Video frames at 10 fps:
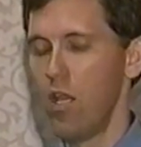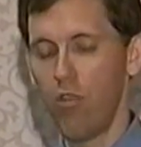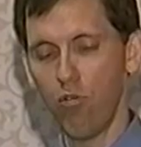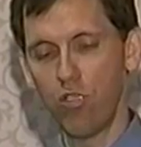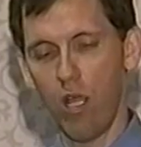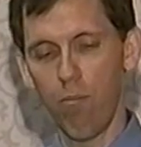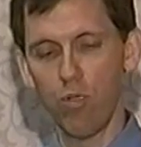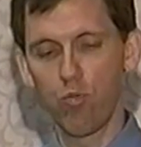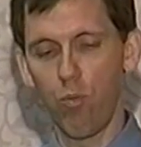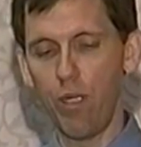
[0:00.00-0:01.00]
those
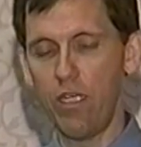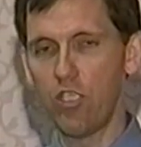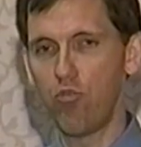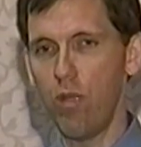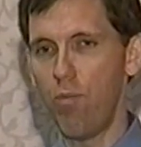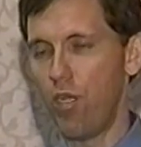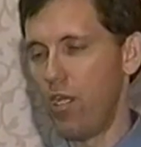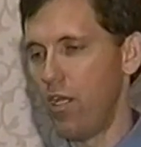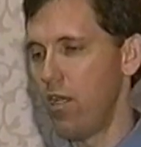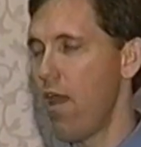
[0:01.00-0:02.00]
numbers will be
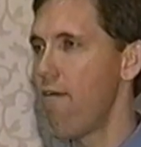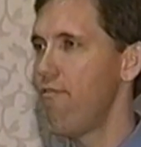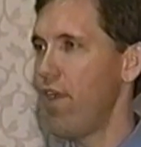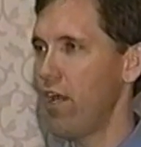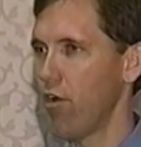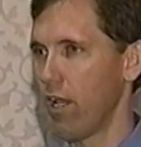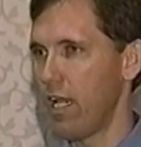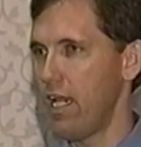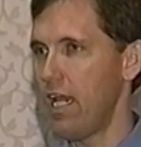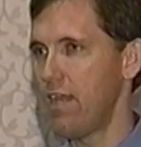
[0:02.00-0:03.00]
distributed
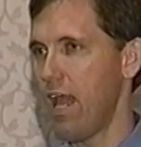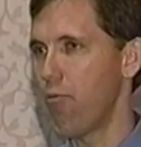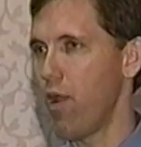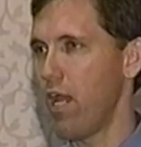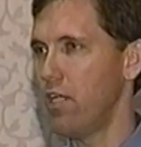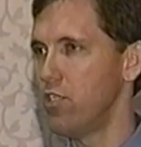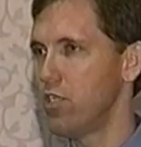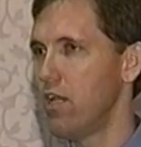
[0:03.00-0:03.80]
fairly in that range.